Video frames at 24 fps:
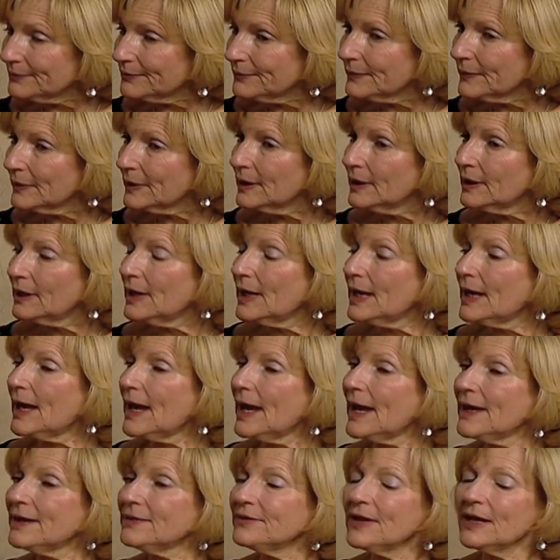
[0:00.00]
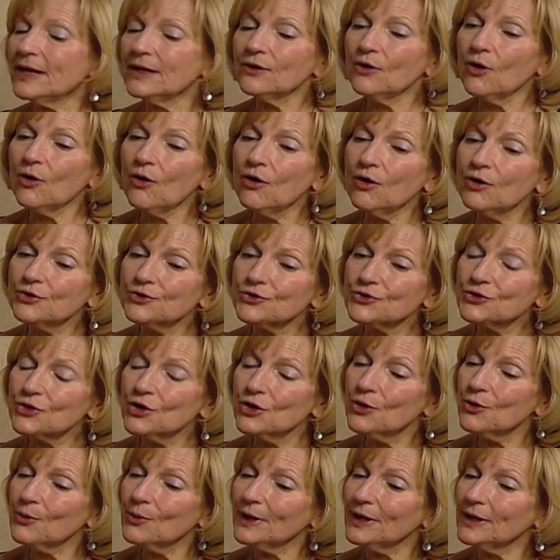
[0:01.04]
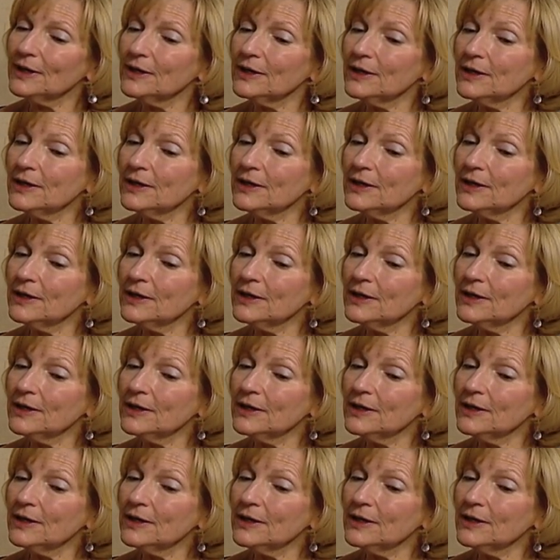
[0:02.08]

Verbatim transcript: Mm-hmm. And then also,